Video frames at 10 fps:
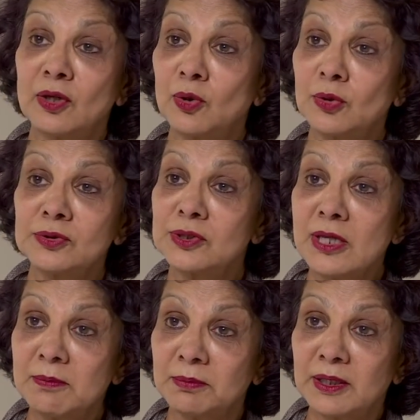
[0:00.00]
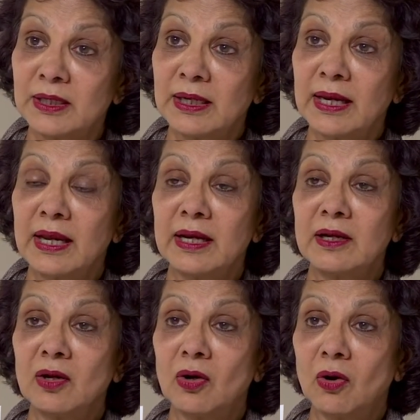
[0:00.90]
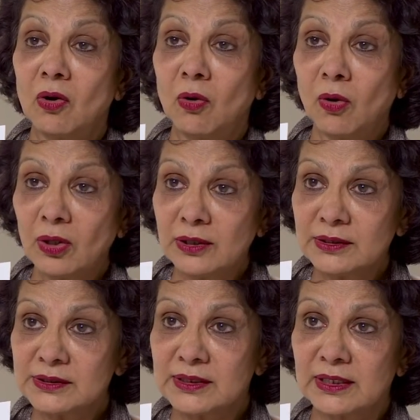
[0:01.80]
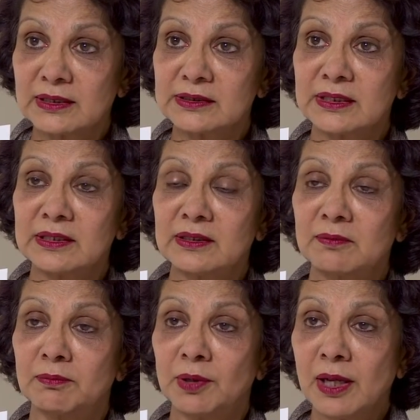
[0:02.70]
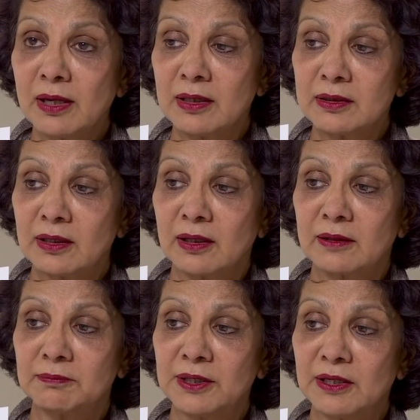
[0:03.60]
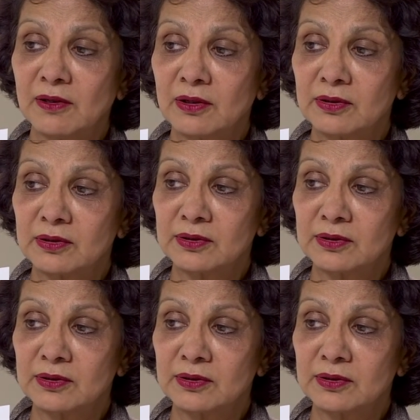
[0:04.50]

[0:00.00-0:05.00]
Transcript: go to sleep and all the cells in the blood are being